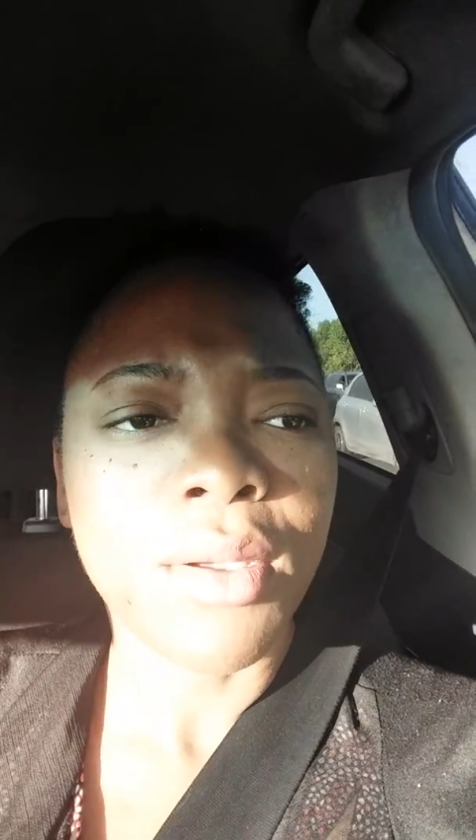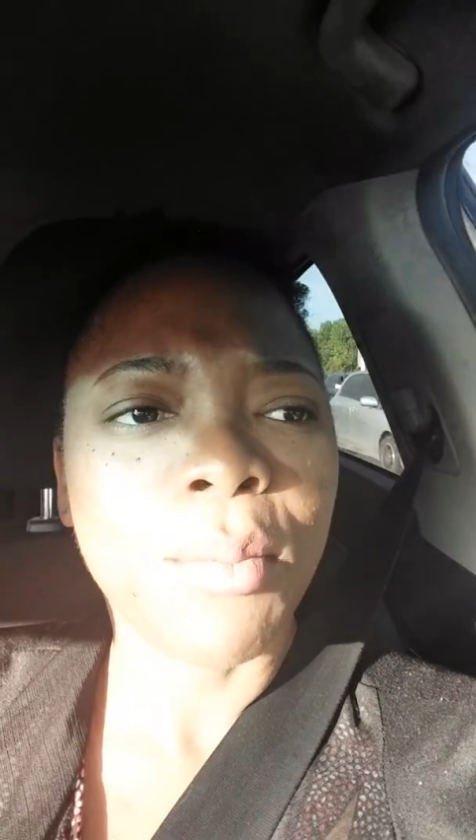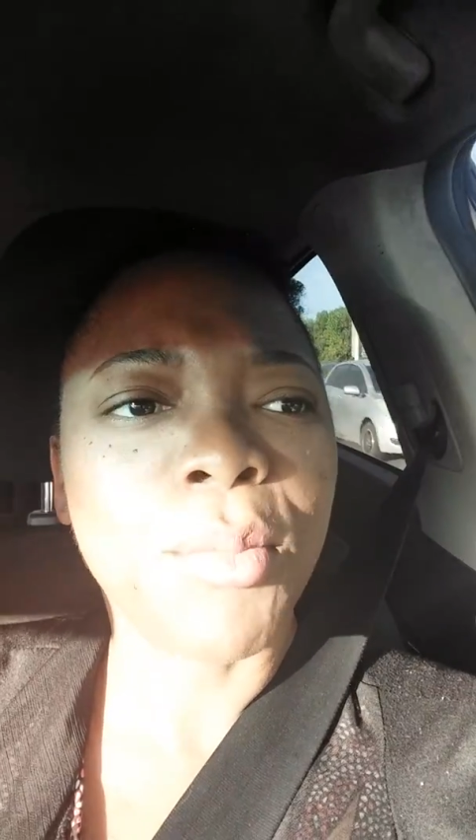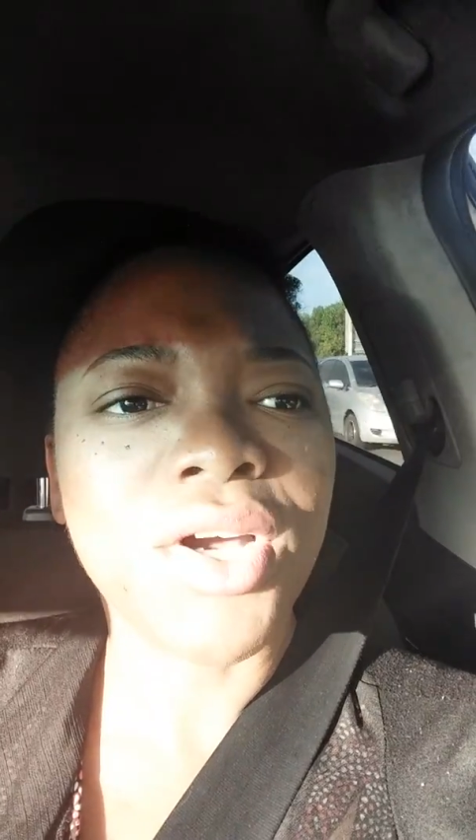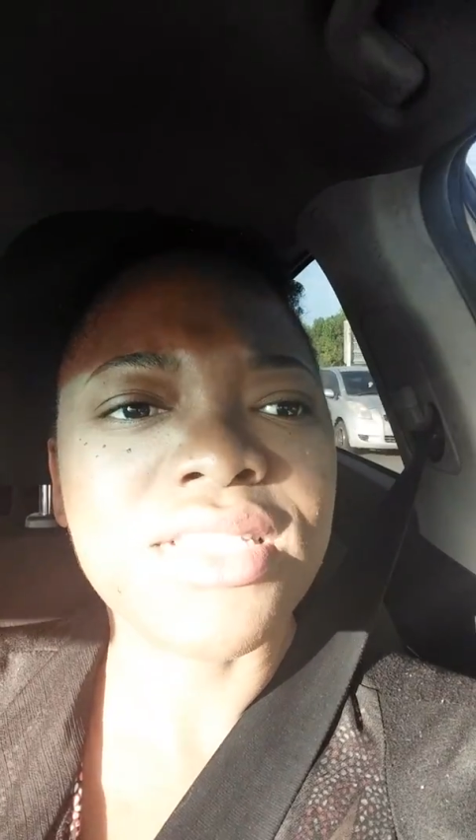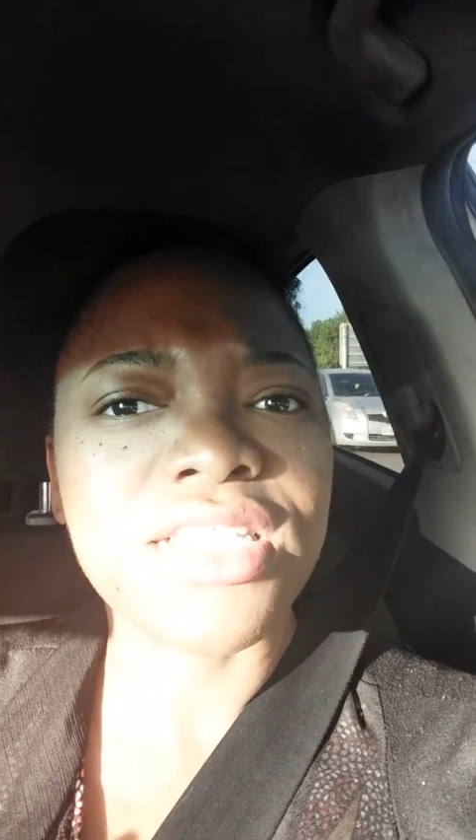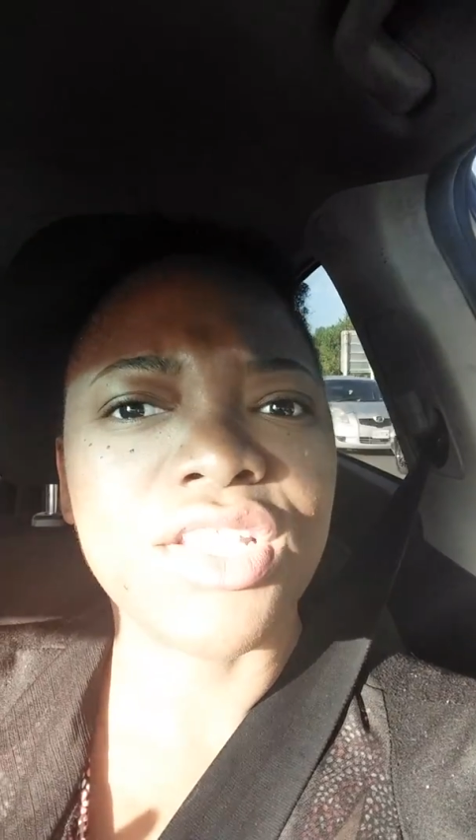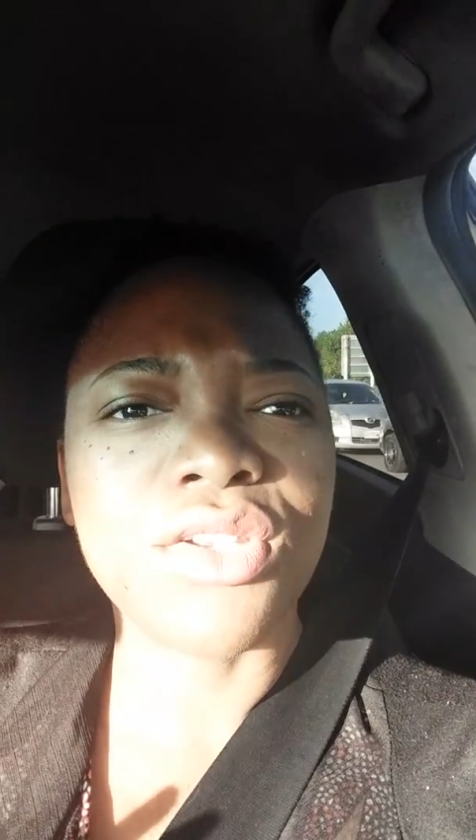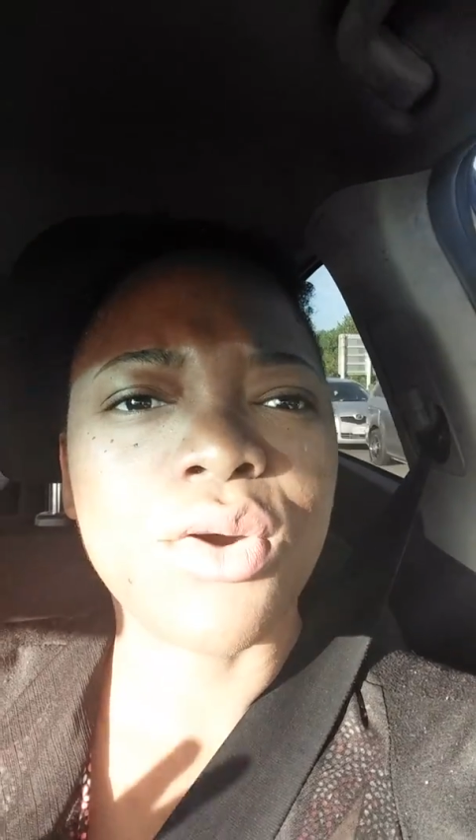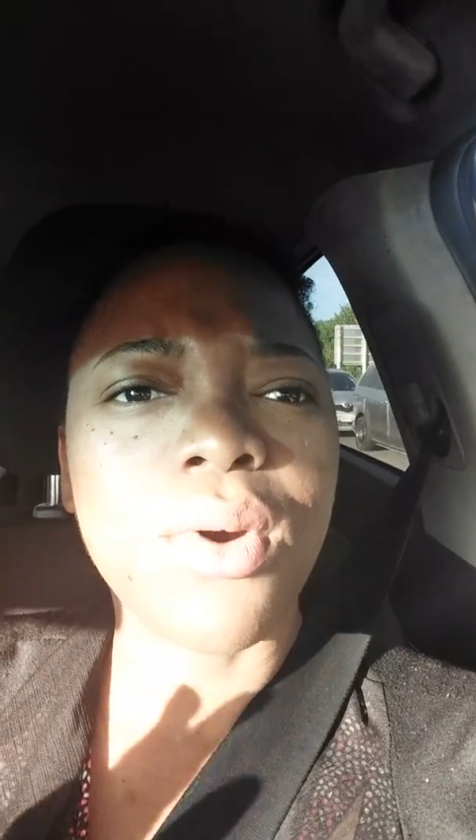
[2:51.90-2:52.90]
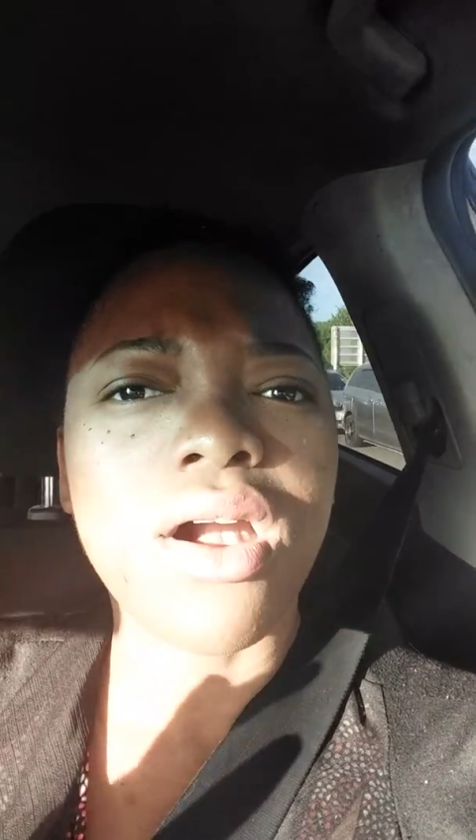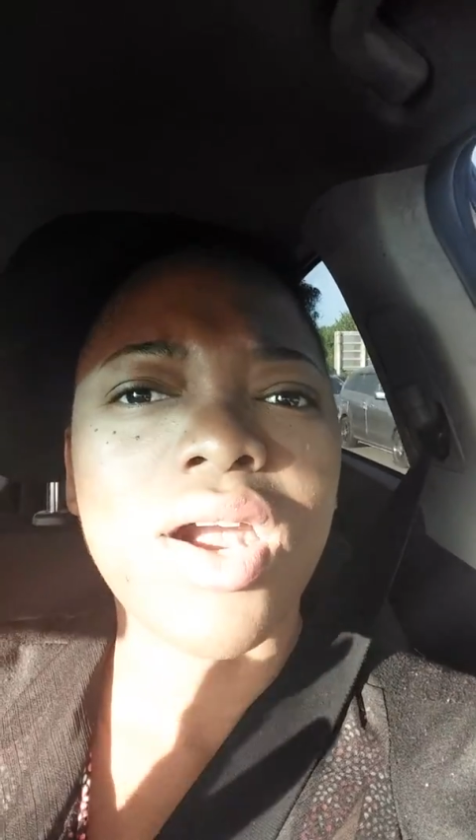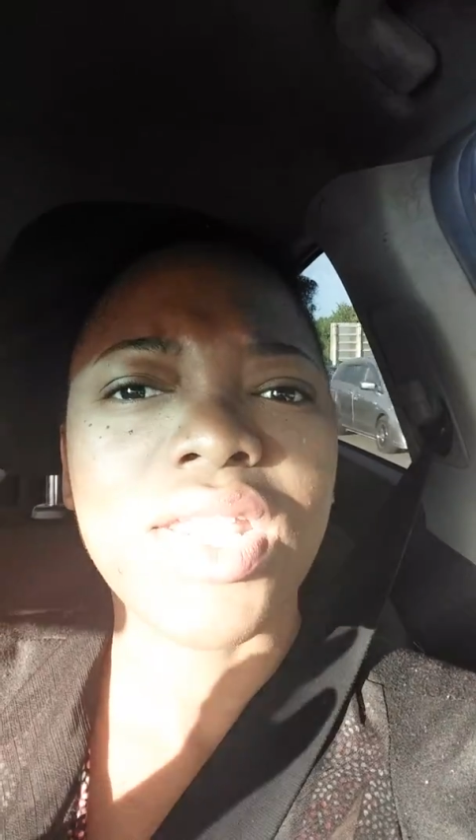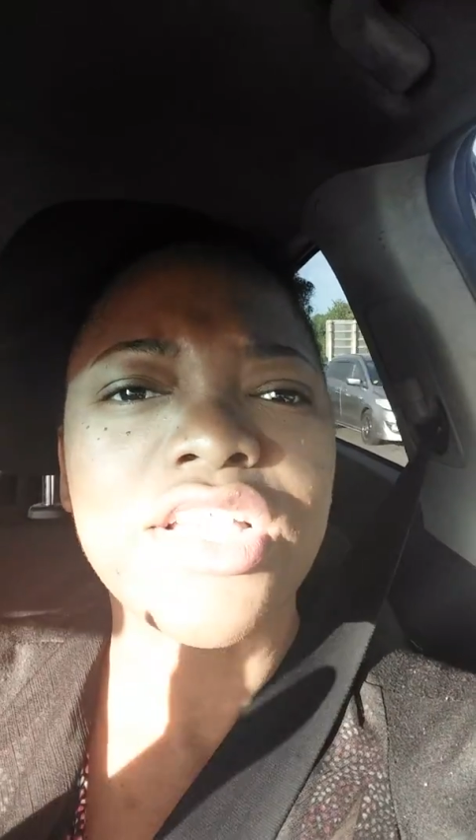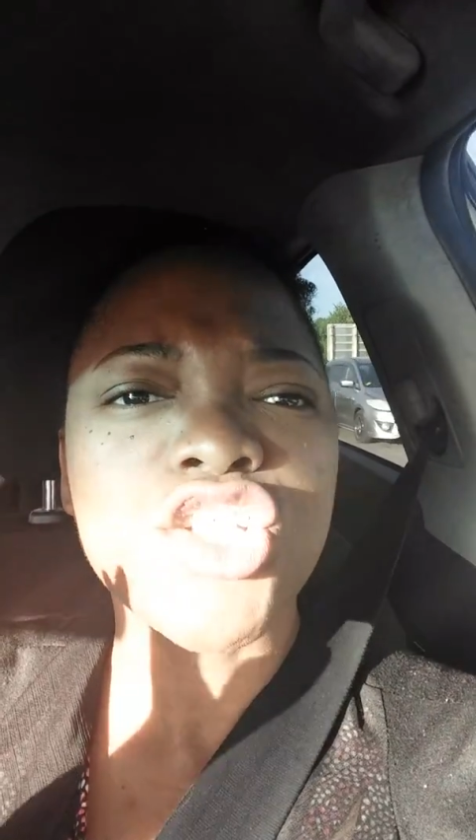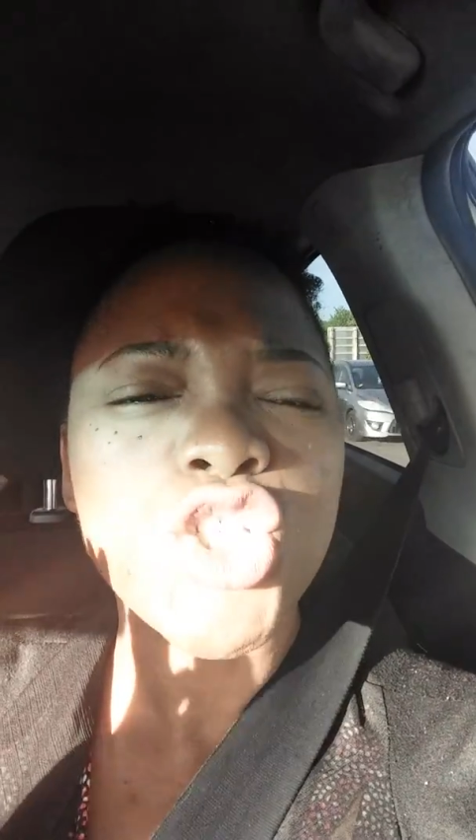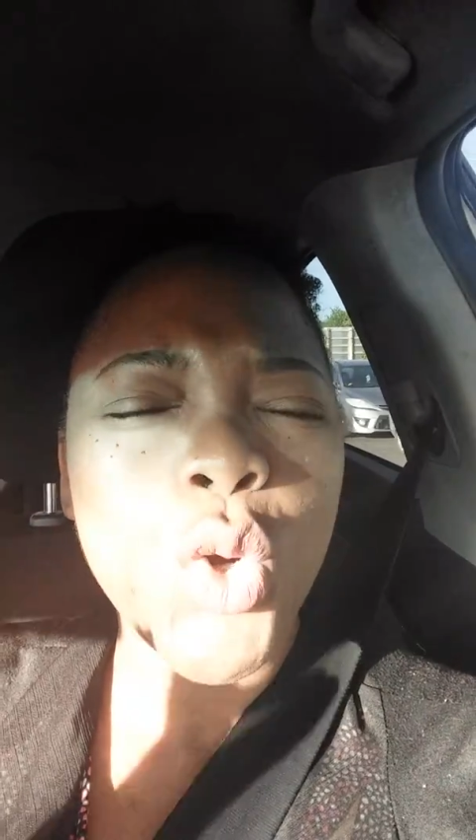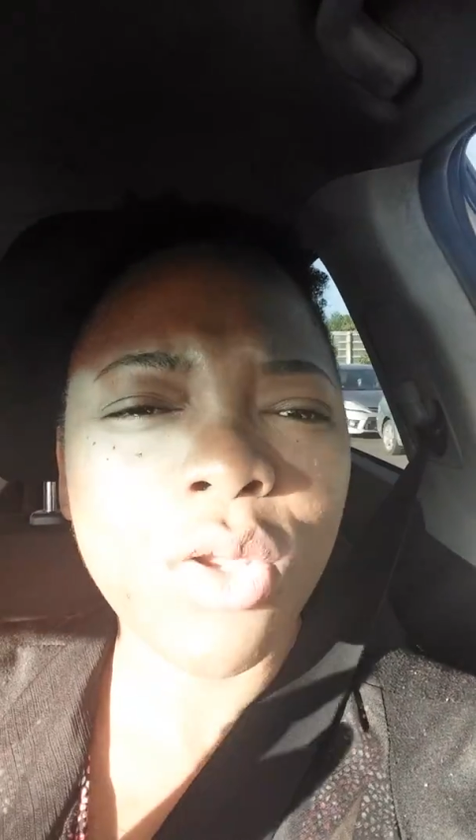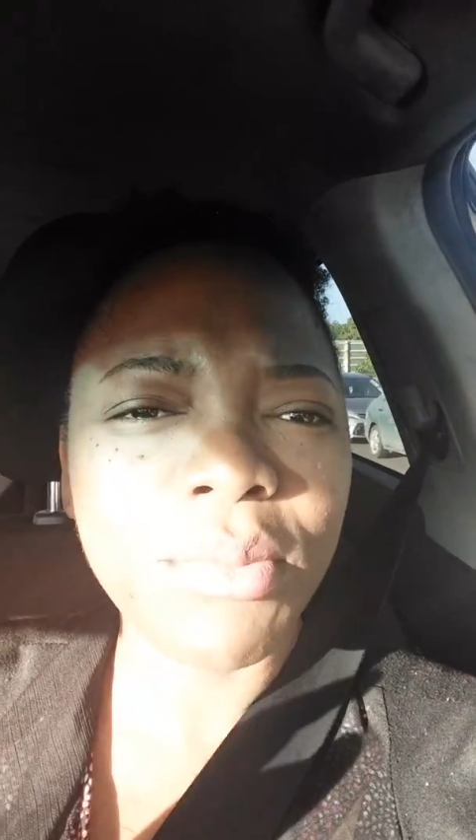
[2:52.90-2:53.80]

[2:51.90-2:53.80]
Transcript: But you know what God has shown